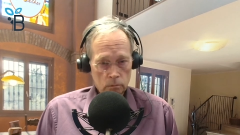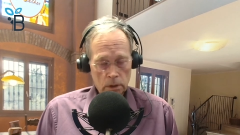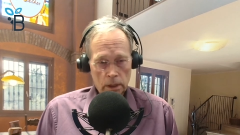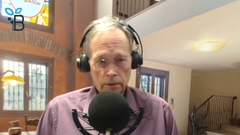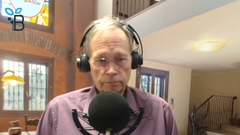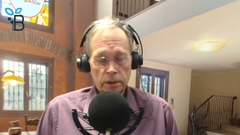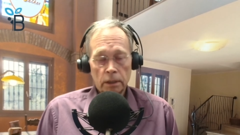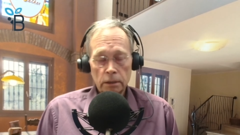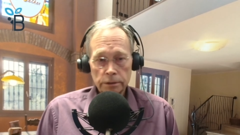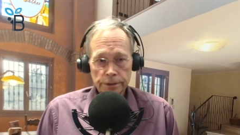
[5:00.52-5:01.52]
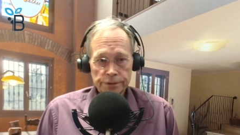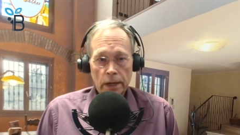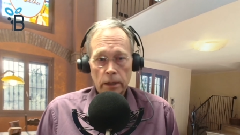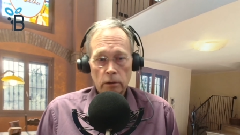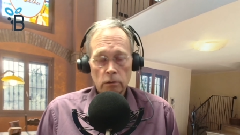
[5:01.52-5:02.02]
have any
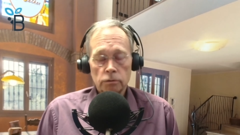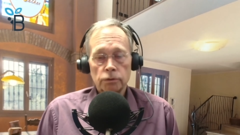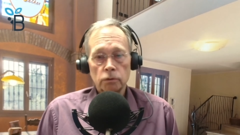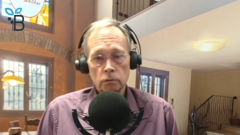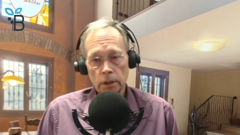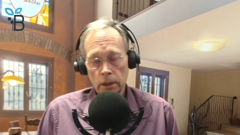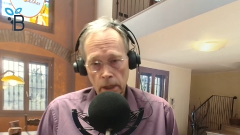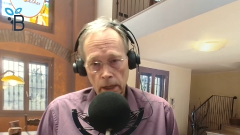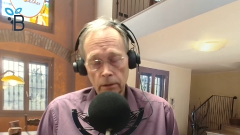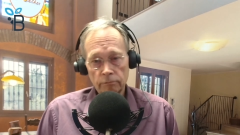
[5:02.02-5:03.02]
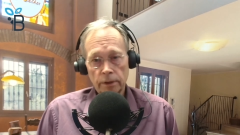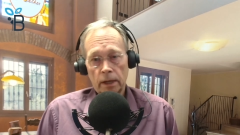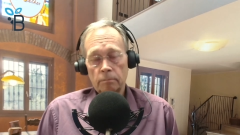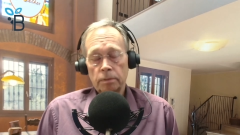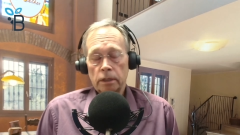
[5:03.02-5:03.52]
desire to get out of
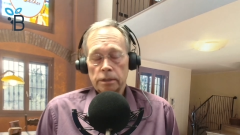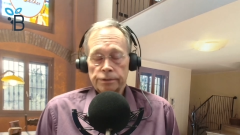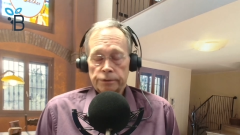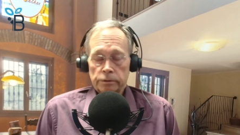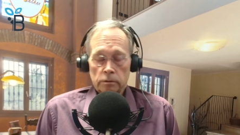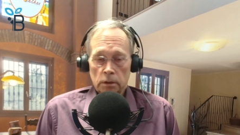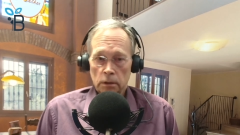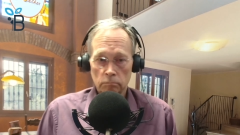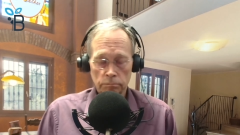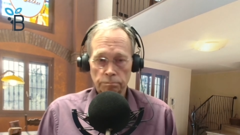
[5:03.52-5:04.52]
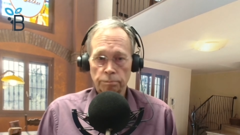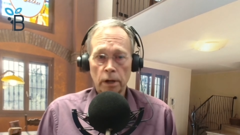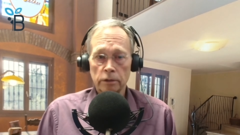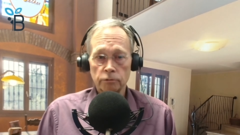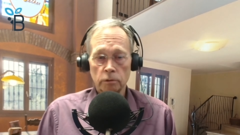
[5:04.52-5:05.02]
that because it
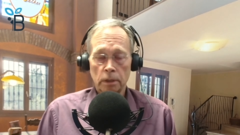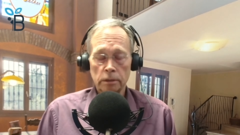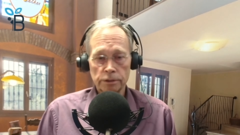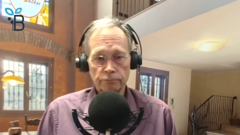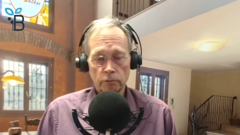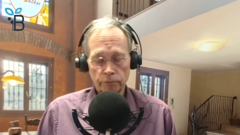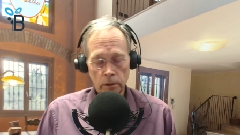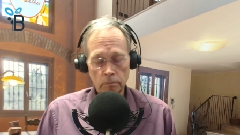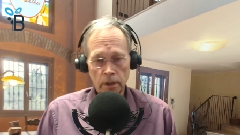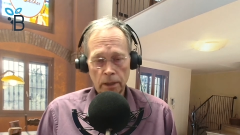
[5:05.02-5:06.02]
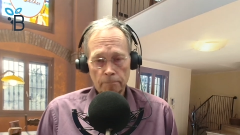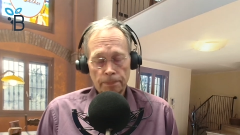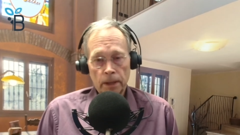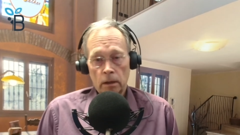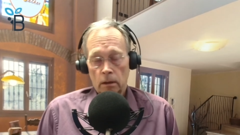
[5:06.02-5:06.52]
brought tremendous fulfillment.
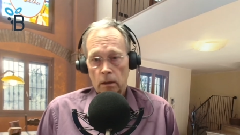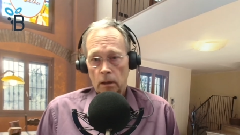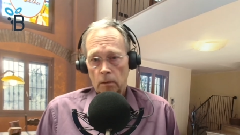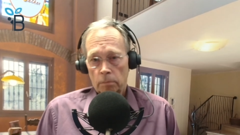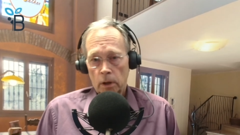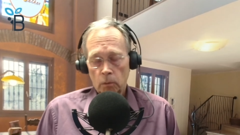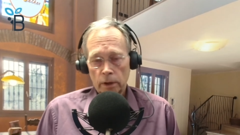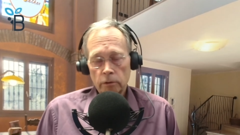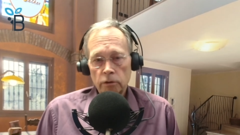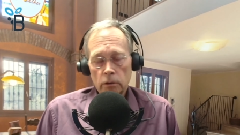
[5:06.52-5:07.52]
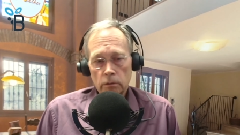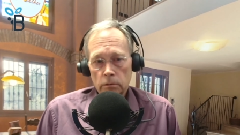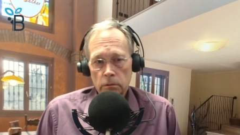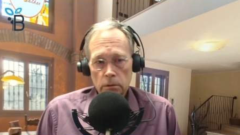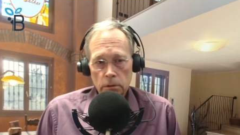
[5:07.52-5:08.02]
But whether
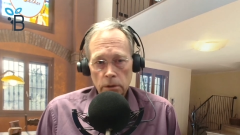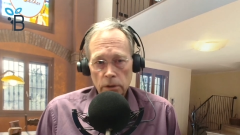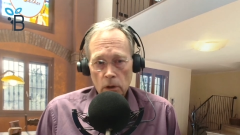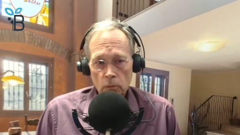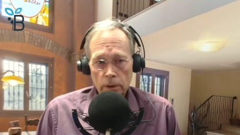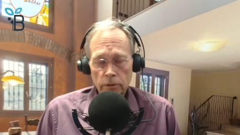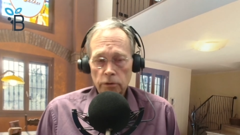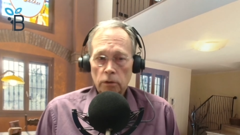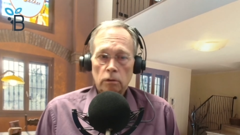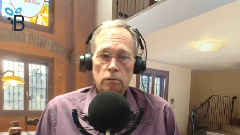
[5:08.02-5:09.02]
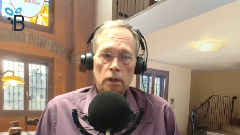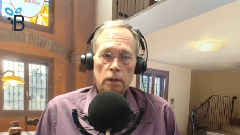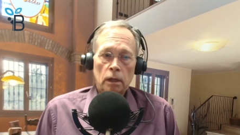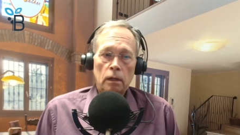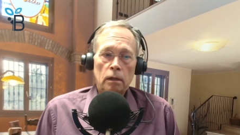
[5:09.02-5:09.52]
you're, you know, whether you're
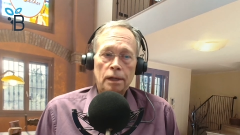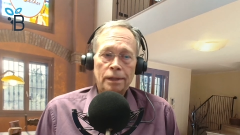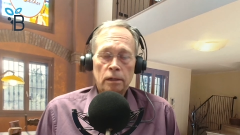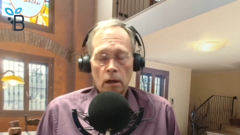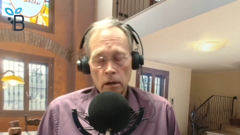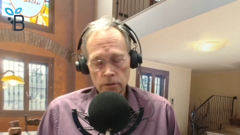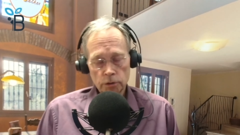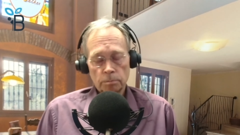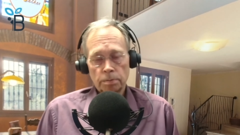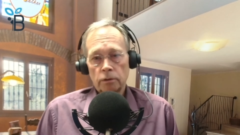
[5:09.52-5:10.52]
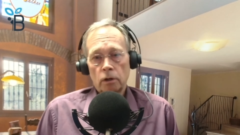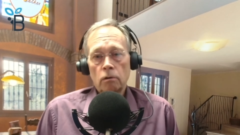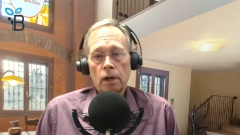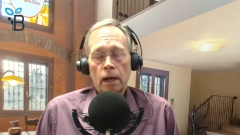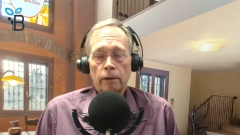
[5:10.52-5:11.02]
an
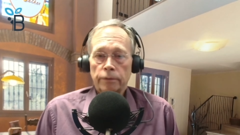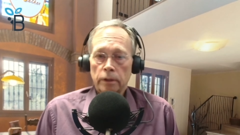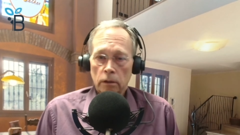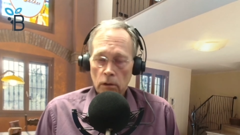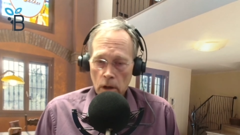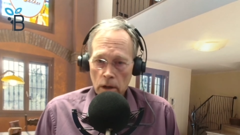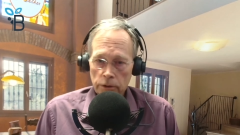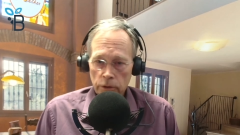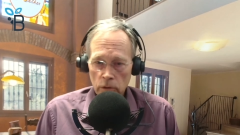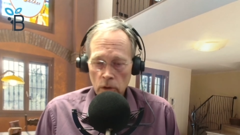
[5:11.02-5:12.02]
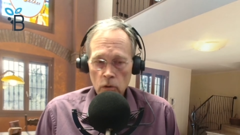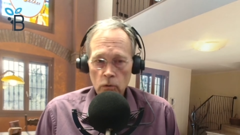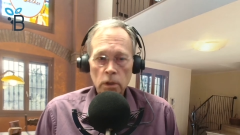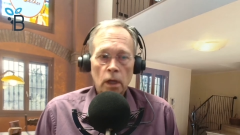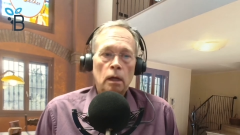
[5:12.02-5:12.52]
entrepreneur out there on your own,